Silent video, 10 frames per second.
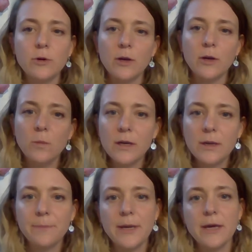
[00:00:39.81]
or a
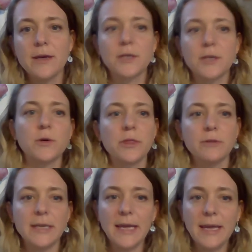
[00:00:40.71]
workbook or
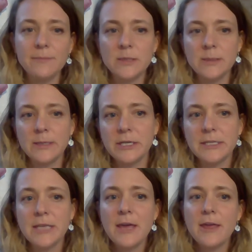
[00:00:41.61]
through a game series